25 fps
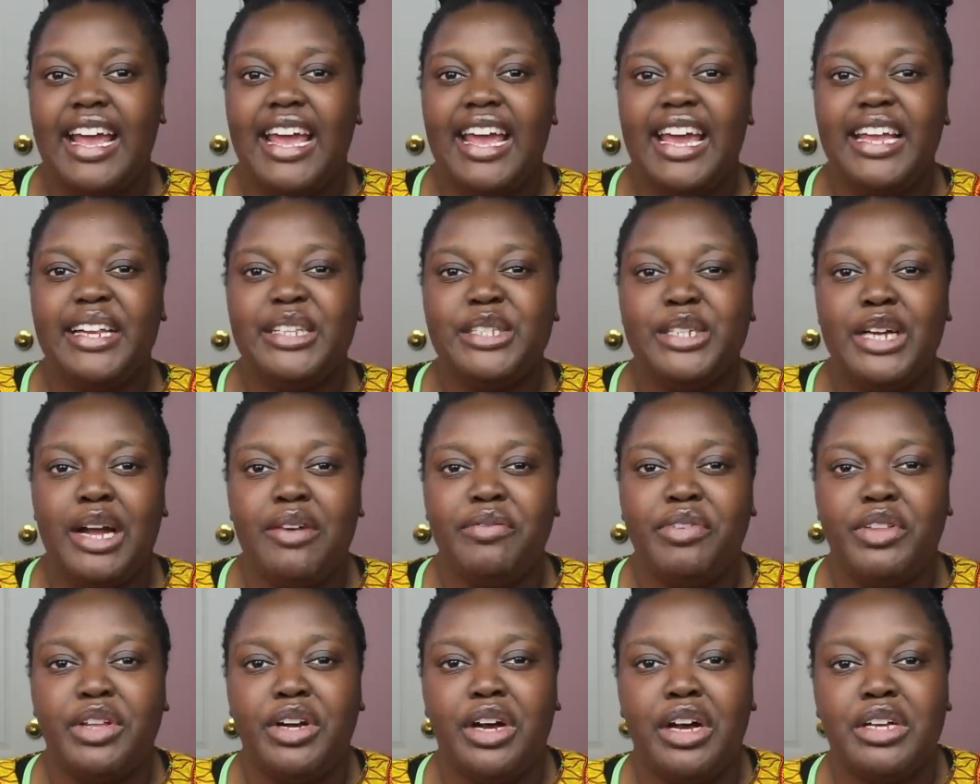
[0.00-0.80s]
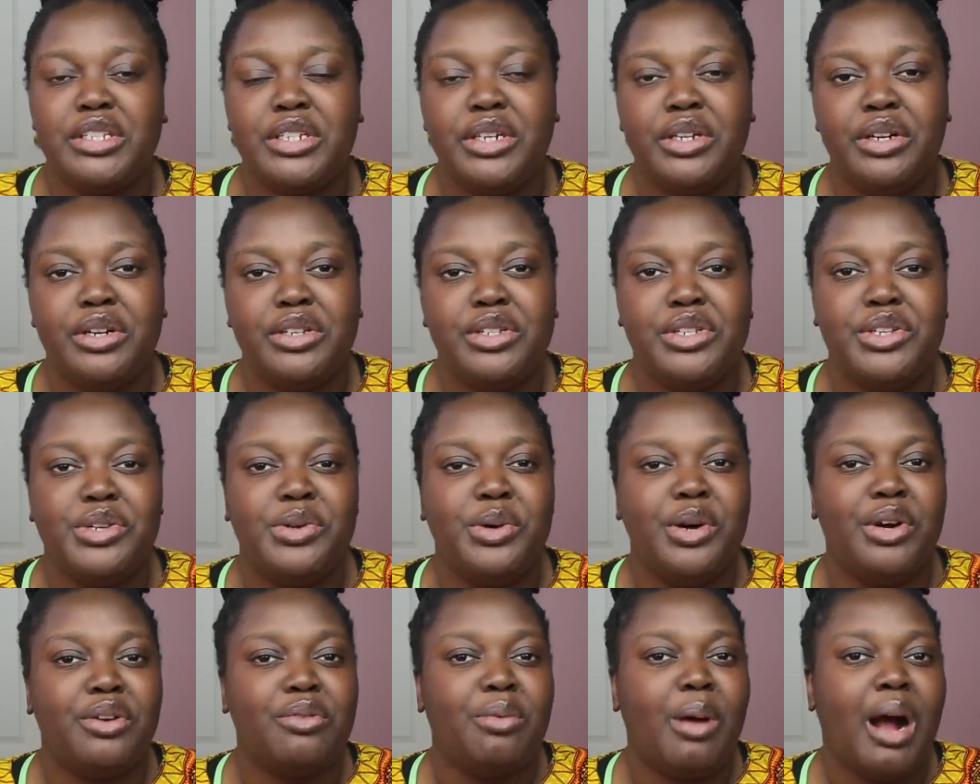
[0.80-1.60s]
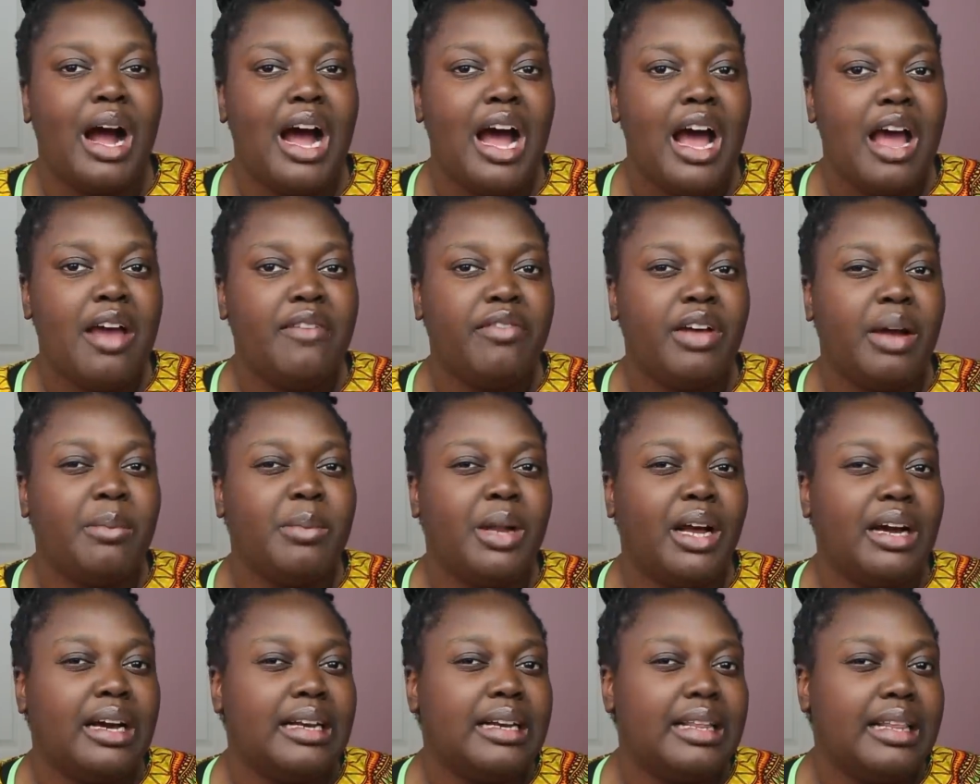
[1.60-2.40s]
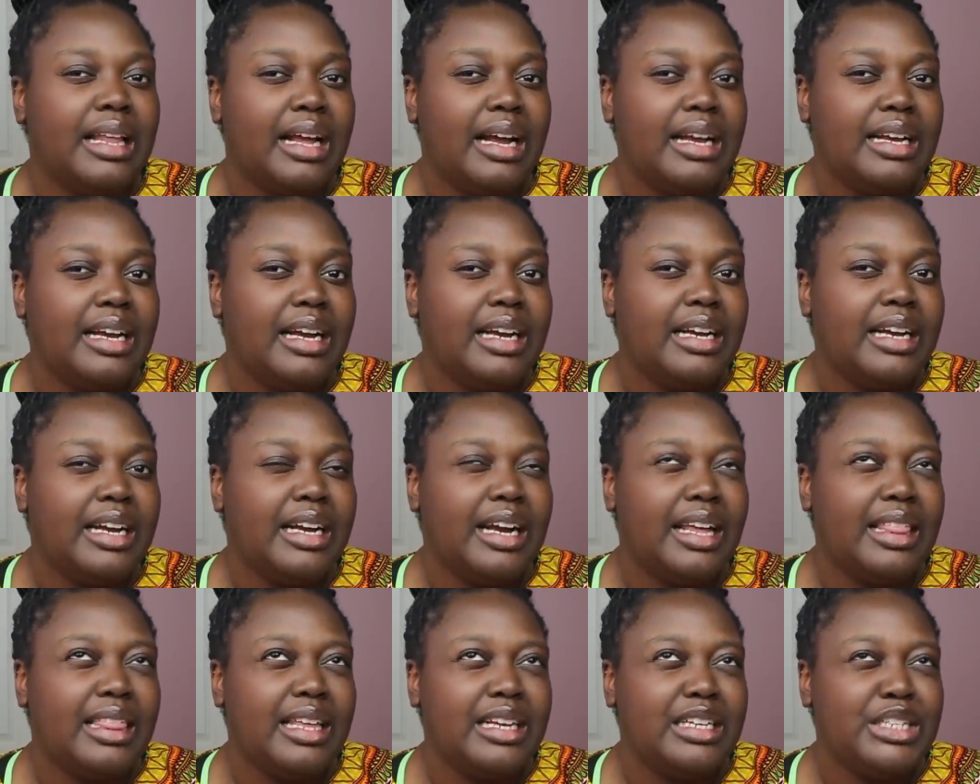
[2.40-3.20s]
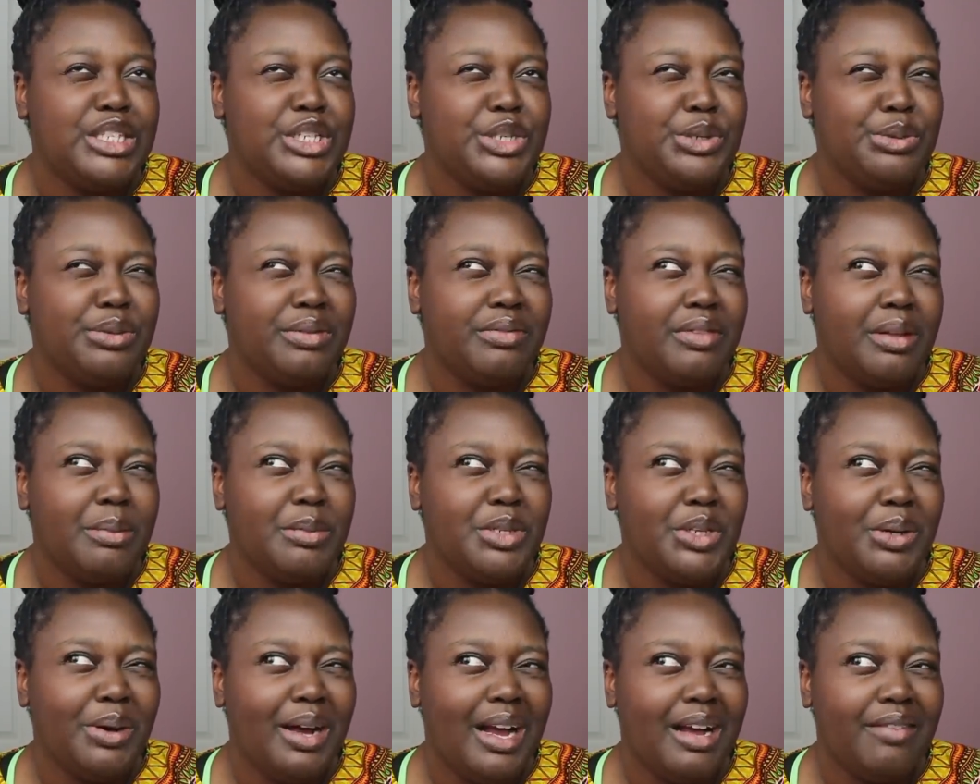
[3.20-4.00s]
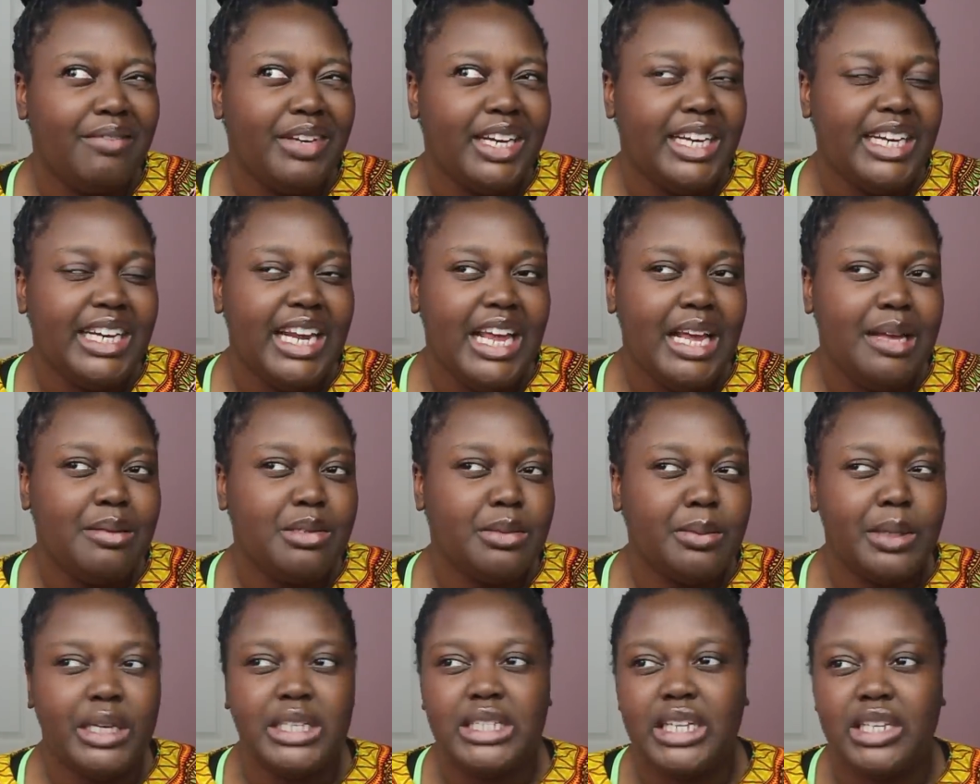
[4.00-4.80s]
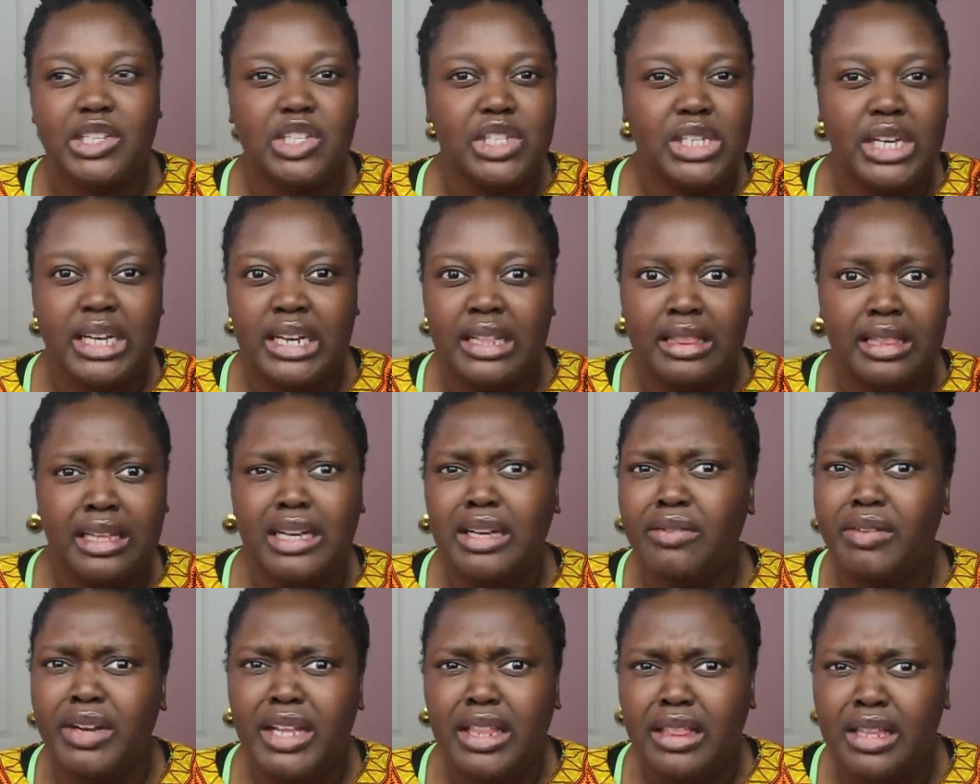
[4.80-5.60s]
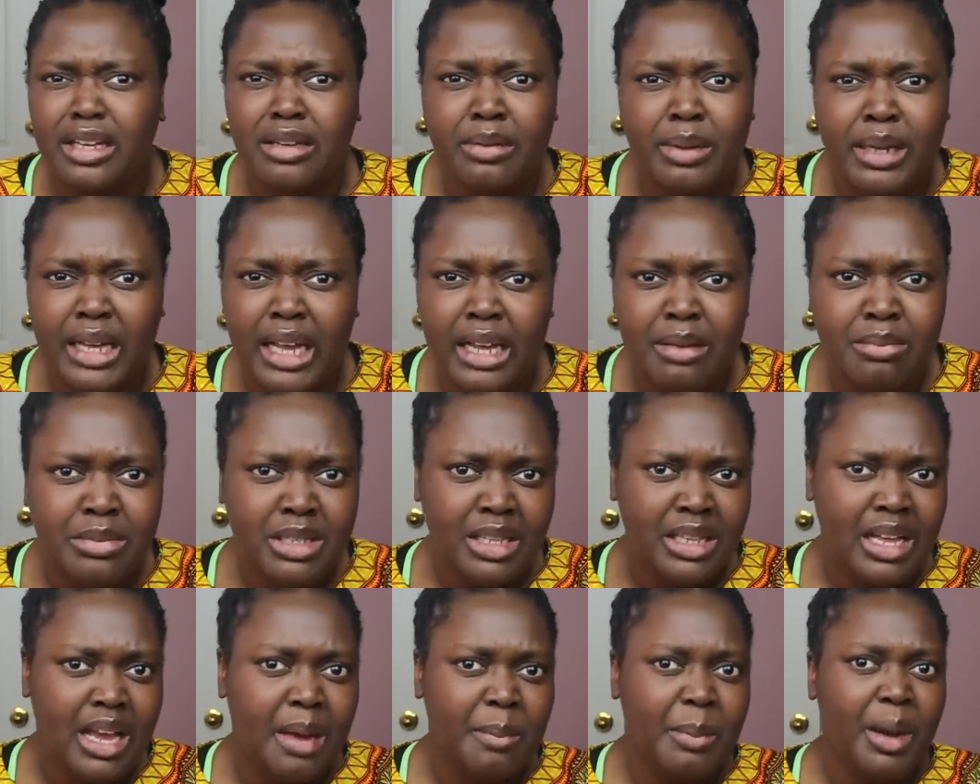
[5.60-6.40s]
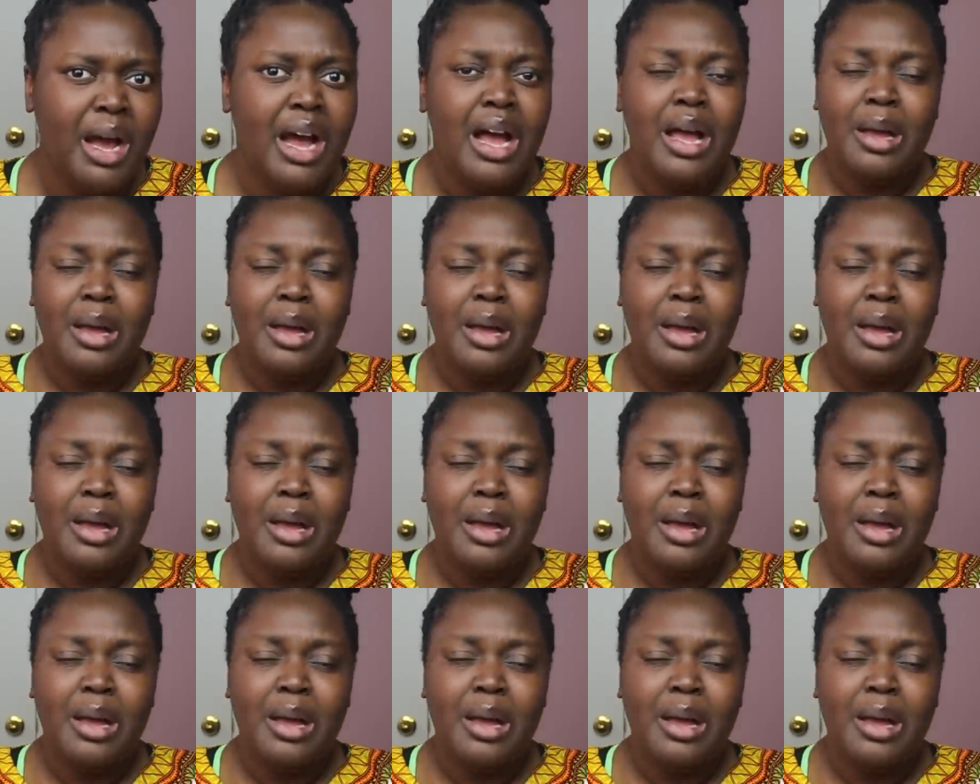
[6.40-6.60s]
It is time for the Casa Girls to arrive. I'm not going to lie. I think two of them don't have nicknames because I just couldn't think of anything when it came to them.